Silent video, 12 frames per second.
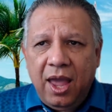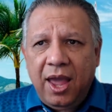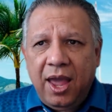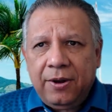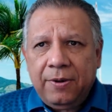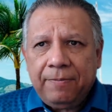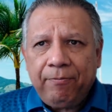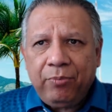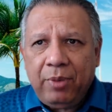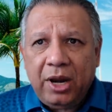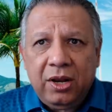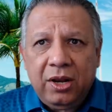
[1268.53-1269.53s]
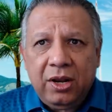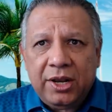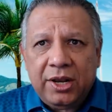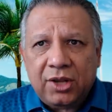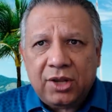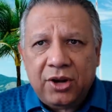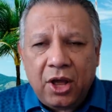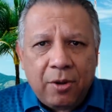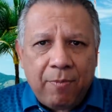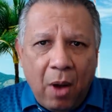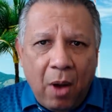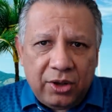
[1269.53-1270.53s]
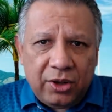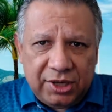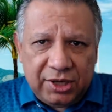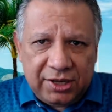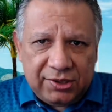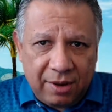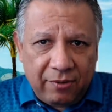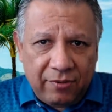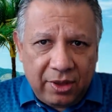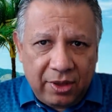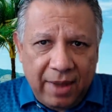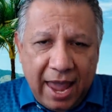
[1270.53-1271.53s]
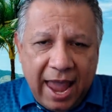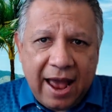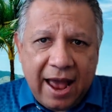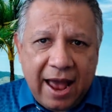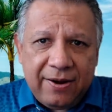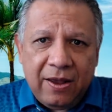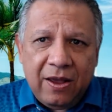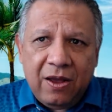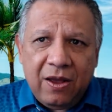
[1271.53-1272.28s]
And, but anyways, another policy some of them had